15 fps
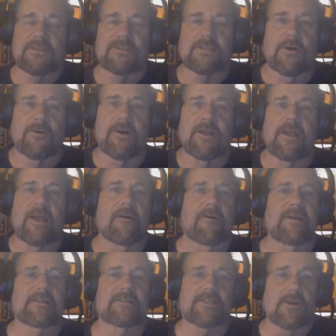that's going
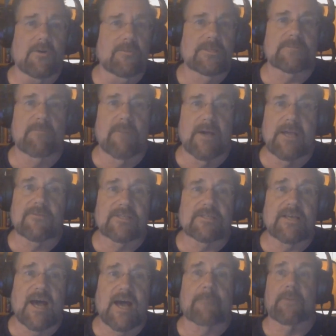out, it's almost
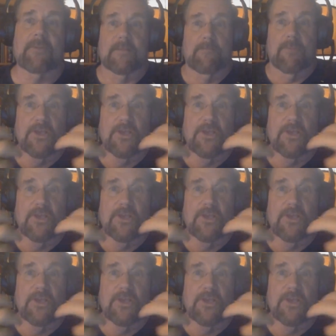microscopic,